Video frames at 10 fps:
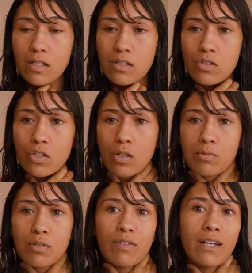in
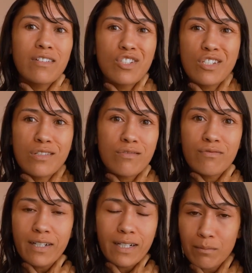terms of, like, just
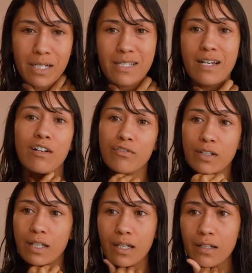feeling myself
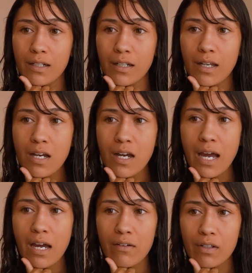again and
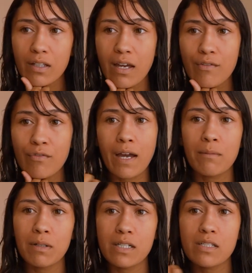having that
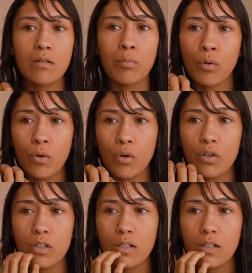family support.